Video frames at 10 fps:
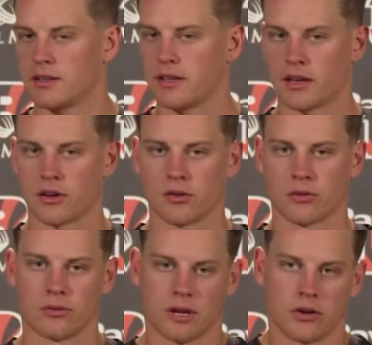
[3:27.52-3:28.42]
yeah, I
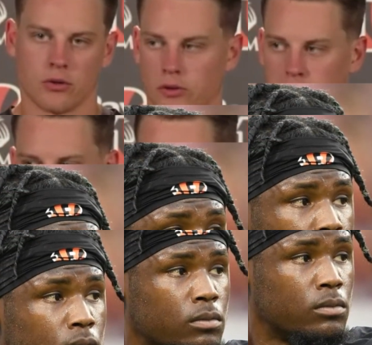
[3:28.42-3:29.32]
know I know what we're gonna get
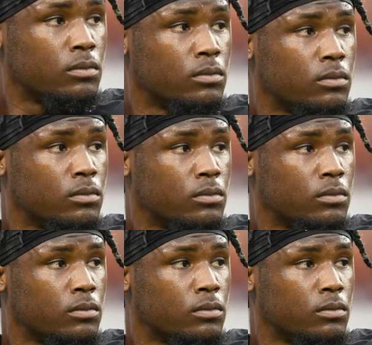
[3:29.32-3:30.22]
out of Tee.
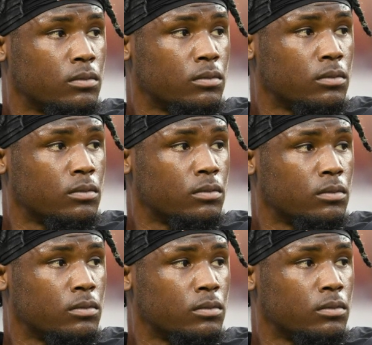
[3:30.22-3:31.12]
I'm not gonna
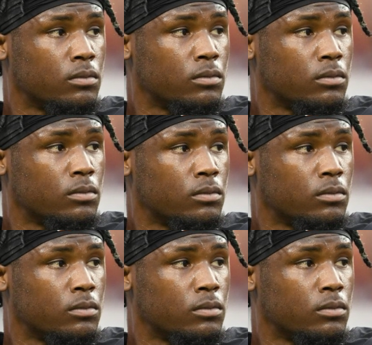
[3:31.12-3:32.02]
speak on
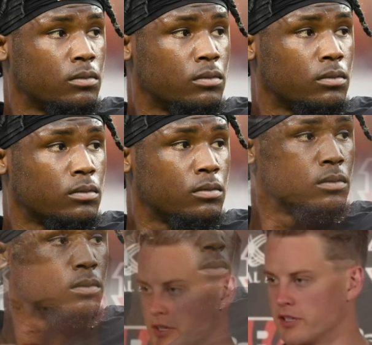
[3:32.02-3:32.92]
you know
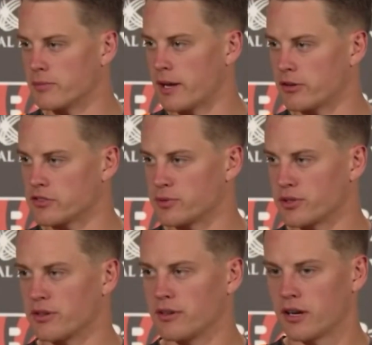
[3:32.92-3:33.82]
his his matters,
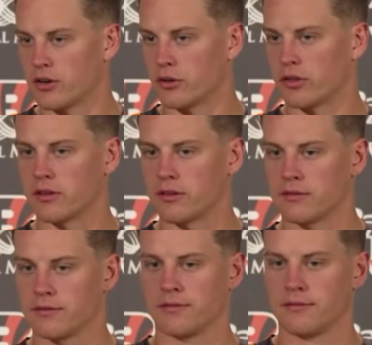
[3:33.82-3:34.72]
but I know that you
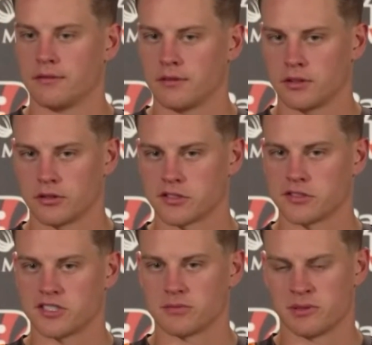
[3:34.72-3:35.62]
know,
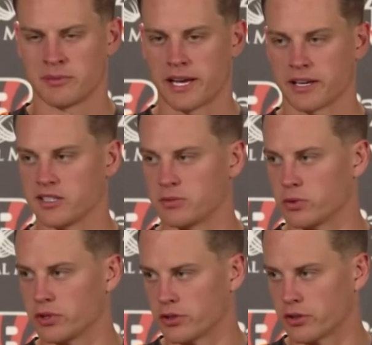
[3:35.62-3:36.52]
since he's been back, he's been
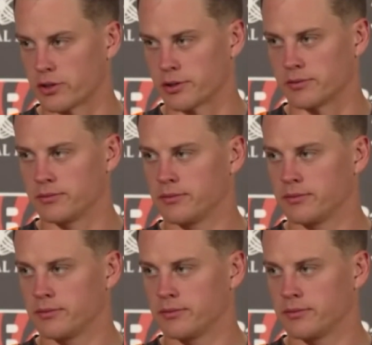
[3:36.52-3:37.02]
working hard.